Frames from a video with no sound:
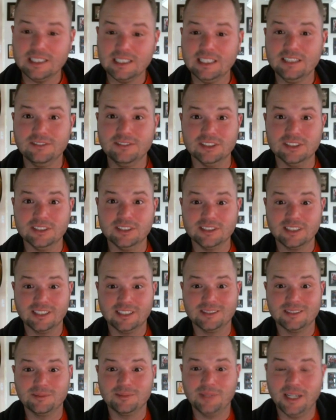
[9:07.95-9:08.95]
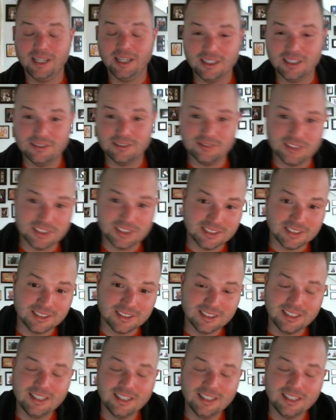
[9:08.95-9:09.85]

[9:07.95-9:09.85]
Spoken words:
gloves in, got some batting gloves in.